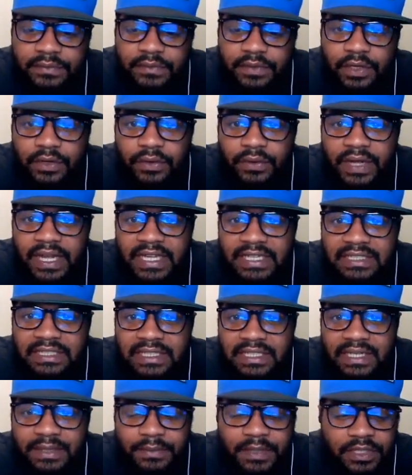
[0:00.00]
No,
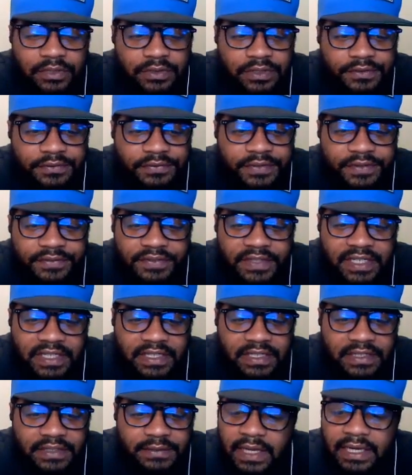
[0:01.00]
actually, let me use fifty.
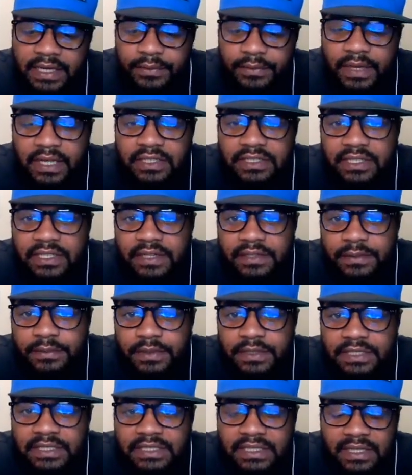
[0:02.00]
And then we also have to
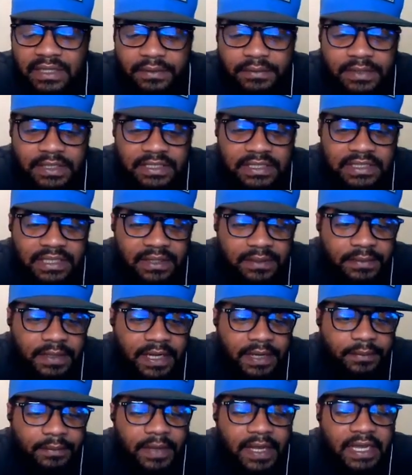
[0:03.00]
put sub the
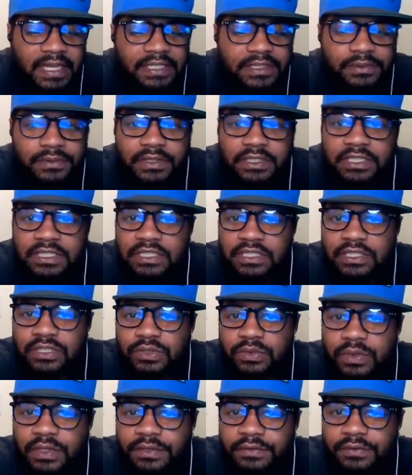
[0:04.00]
subnet mask, which is
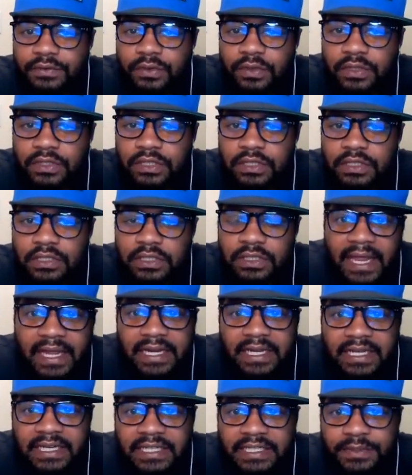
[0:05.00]
twenty-four,
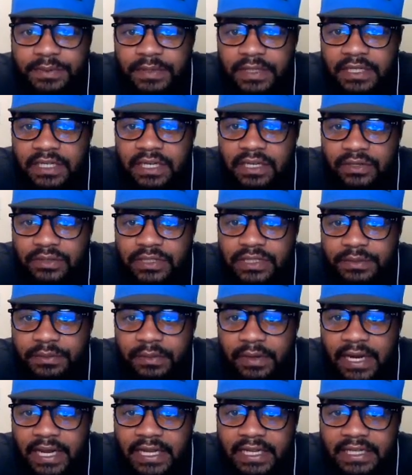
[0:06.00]
and then let's put a closing
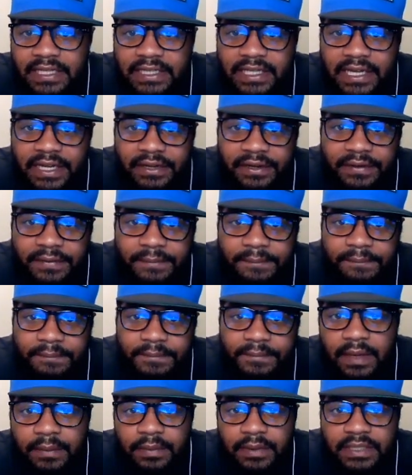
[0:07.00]
bracket there
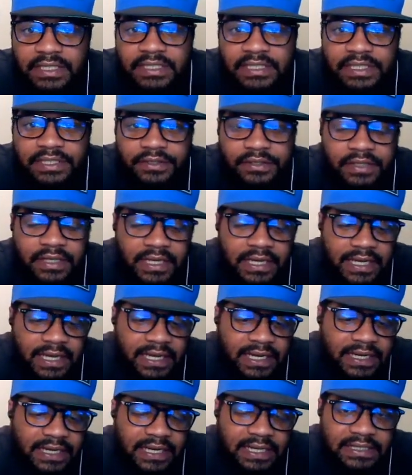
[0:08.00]
and press enter.
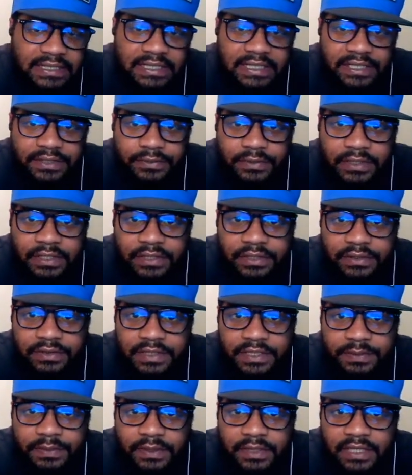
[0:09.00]
And the next thing you want to do
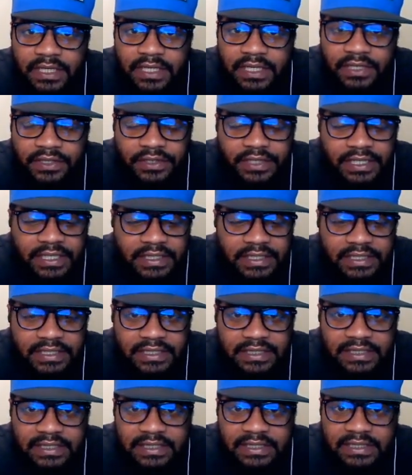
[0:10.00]
is put underneath
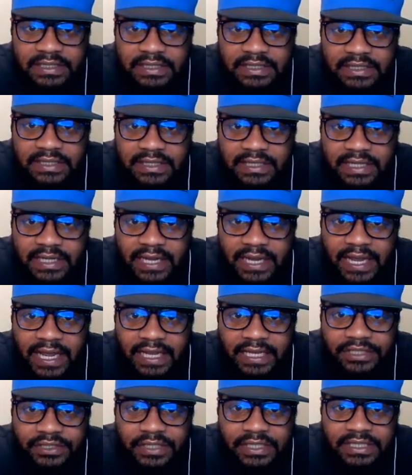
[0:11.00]
this, the
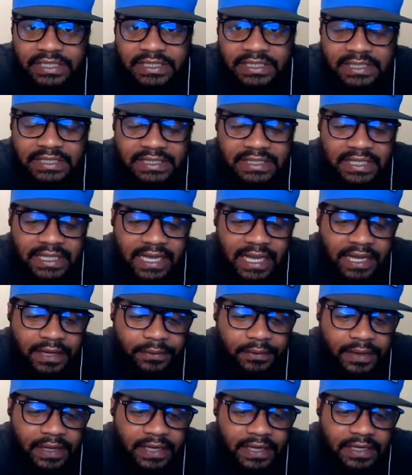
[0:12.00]
address is the
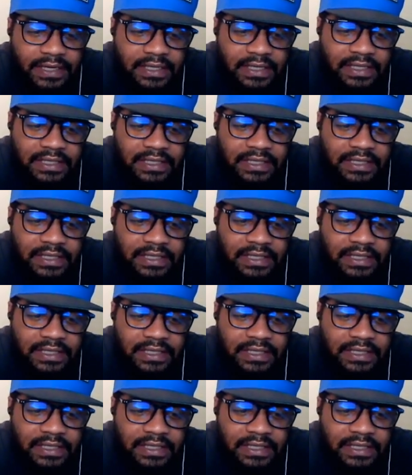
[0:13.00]
gateway.